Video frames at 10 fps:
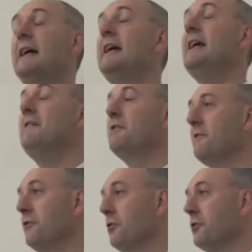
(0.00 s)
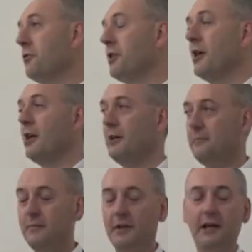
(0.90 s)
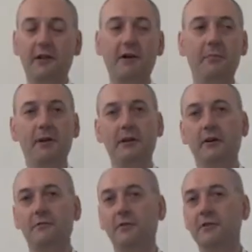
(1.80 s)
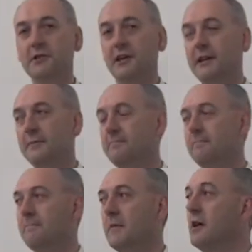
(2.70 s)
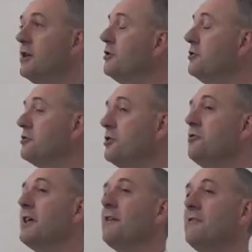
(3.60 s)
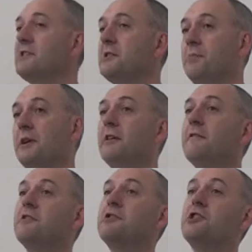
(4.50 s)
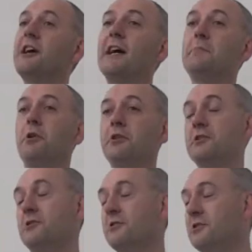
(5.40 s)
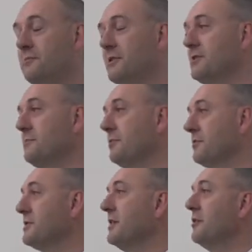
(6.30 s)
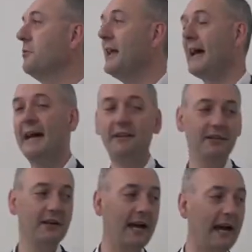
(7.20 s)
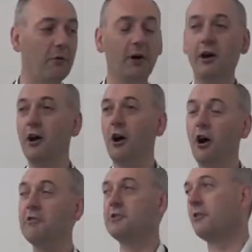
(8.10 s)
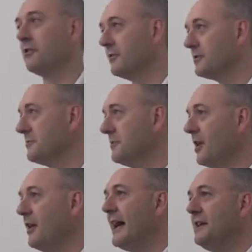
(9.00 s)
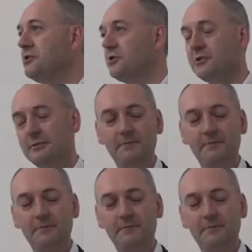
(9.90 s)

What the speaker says: even a four-door car like the Rapide over on the side. To that recipe of the shared body structure principles, we add our horizontals, our H's.